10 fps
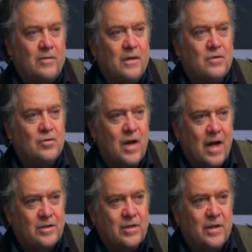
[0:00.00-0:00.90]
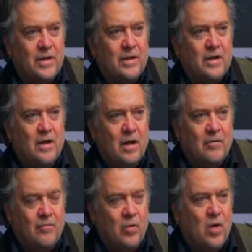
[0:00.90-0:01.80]
The tragedy
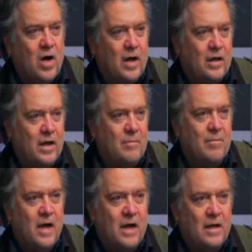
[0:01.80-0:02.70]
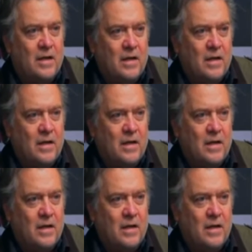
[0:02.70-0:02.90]
of Wuhan, led by